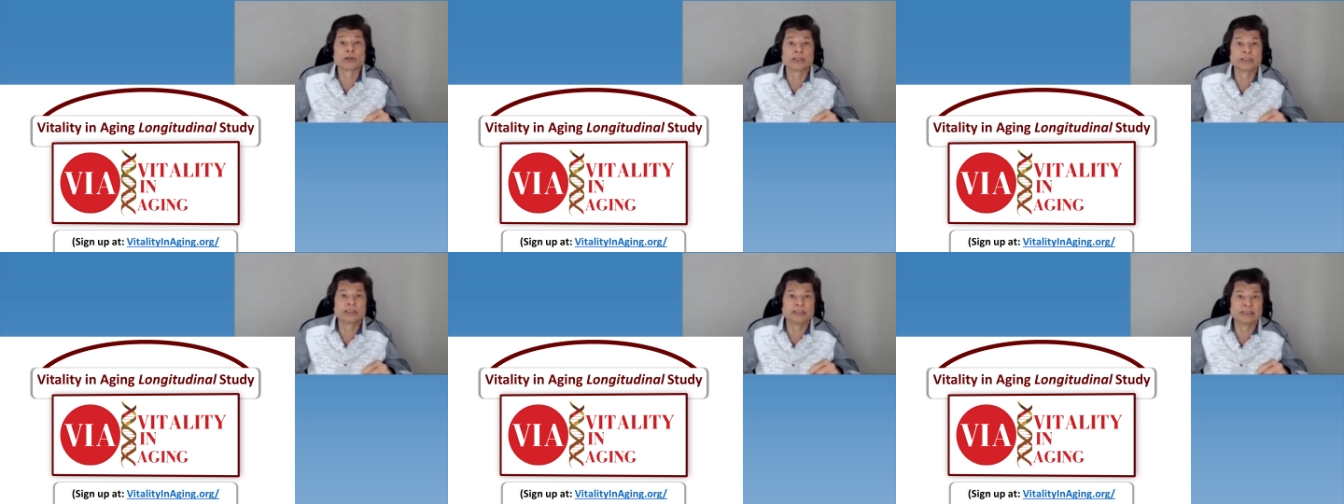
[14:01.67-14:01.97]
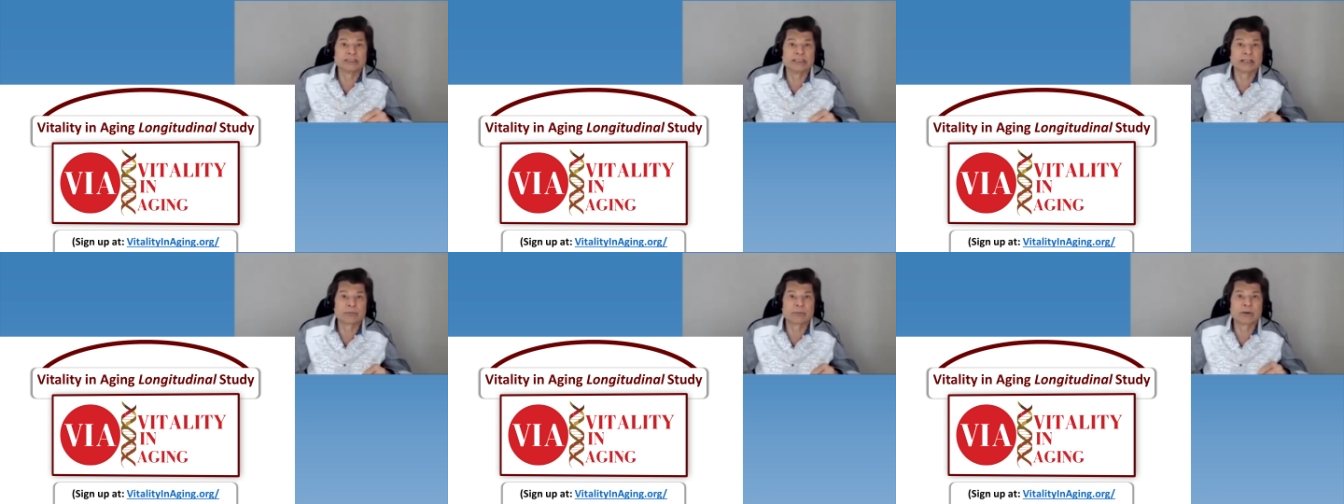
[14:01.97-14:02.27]
You can
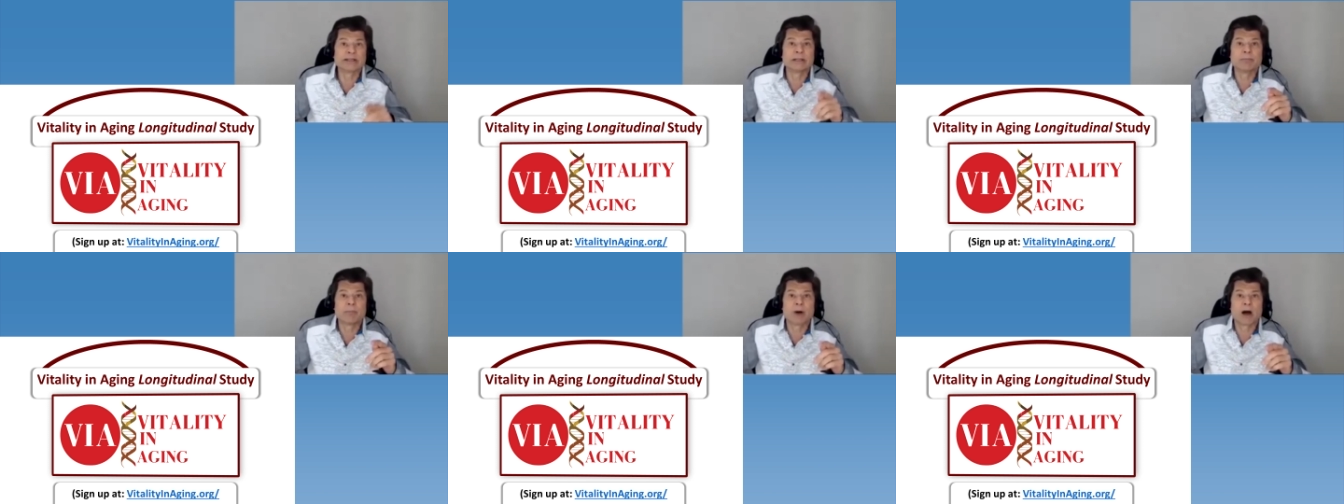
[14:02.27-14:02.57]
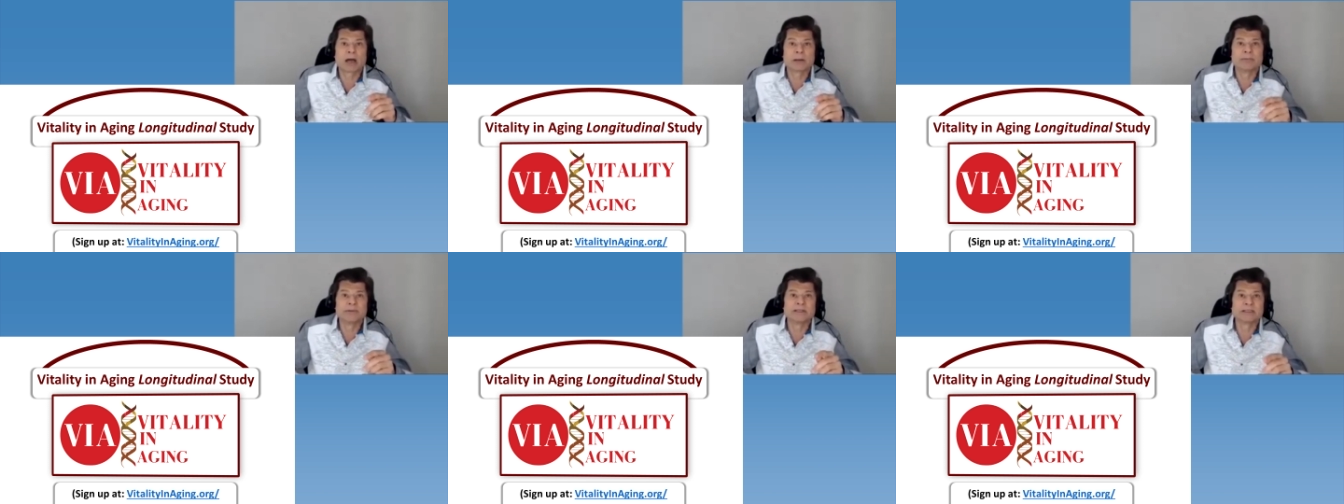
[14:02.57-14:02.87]
see it right at the
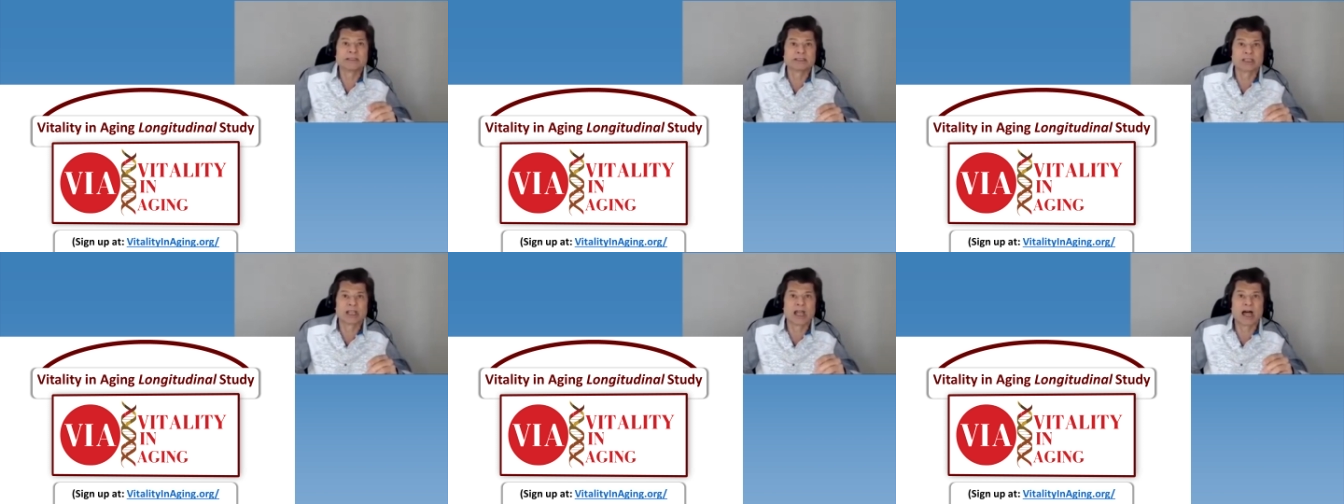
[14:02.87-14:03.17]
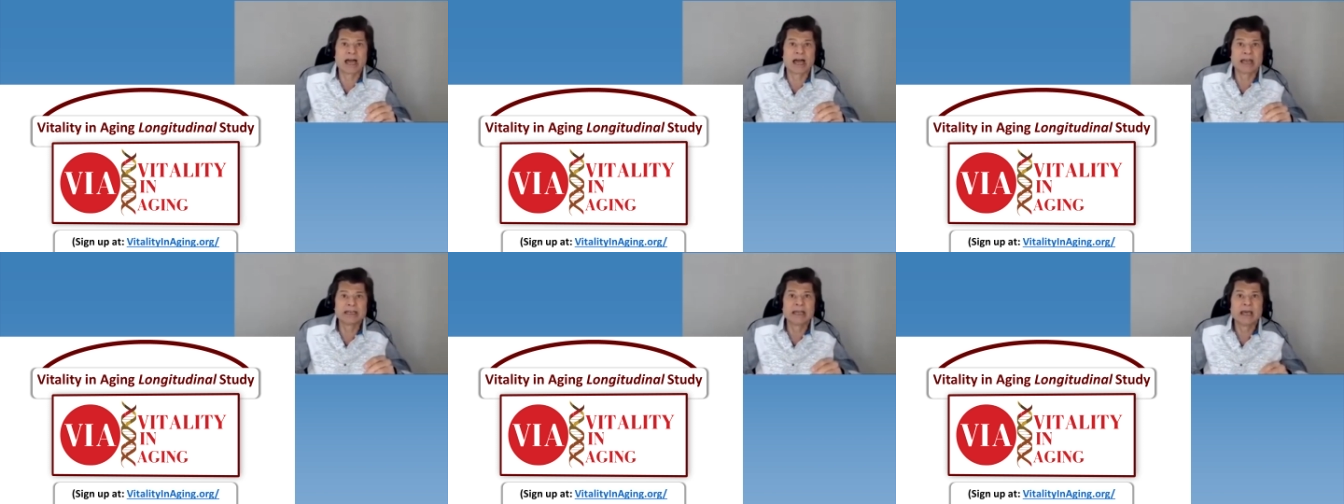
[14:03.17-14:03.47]
bottom of this slide.